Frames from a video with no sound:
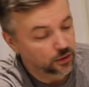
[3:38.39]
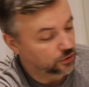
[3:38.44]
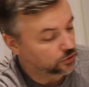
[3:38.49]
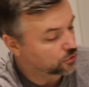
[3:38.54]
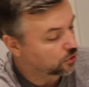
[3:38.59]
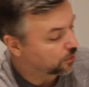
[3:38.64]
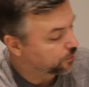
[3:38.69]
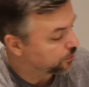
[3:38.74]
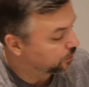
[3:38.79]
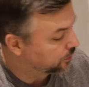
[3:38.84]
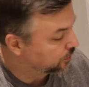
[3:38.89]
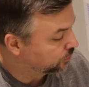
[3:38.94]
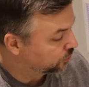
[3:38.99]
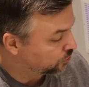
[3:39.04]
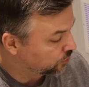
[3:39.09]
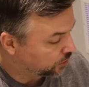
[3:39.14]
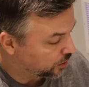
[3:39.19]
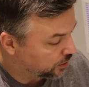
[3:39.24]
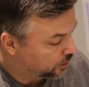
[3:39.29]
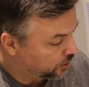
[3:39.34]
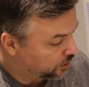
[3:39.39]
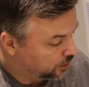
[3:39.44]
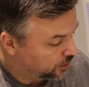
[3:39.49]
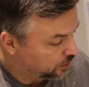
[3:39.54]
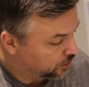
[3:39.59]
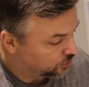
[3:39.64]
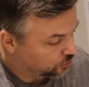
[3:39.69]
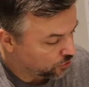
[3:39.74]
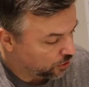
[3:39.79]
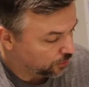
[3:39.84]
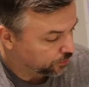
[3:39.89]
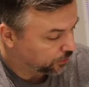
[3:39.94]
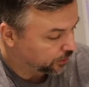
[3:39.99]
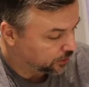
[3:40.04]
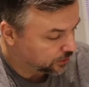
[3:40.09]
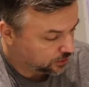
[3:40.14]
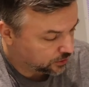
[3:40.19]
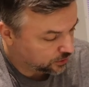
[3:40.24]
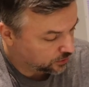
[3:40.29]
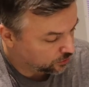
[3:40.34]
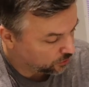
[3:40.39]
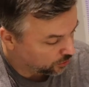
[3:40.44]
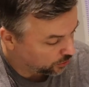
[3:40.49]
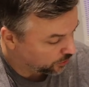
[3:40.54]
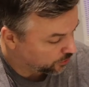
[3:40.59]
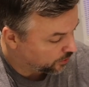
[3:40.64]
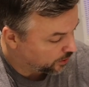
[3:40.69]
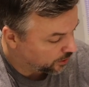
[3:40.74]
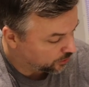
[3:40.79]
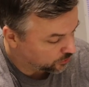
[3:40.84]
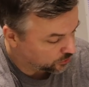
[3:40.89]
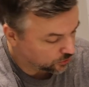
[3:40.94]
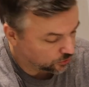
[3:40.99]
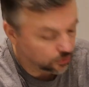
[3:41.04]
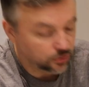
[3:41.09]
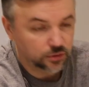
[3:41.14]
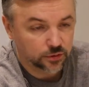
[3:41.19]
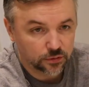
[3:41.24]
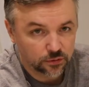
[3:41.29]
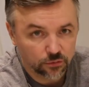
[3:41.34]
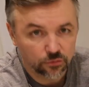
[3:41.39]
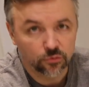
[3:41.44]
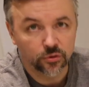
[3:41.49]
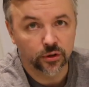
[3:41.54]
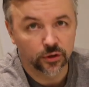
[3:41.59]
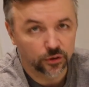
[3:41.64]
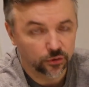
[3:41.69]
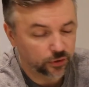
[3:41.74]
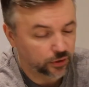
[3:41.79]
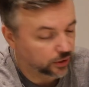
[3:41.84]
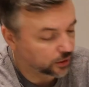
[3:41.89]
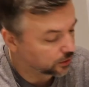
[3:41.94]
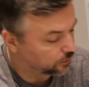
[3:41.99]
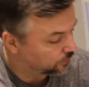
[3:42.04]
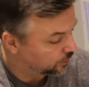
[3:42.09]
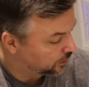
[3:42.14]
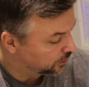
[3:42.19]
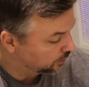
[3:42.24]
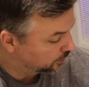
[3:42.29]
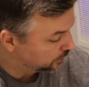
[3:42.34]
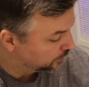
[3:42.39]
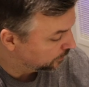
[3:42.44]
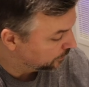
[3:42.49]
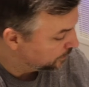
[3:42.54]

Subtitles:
dropping any droplets all around. So it's really, really convenient.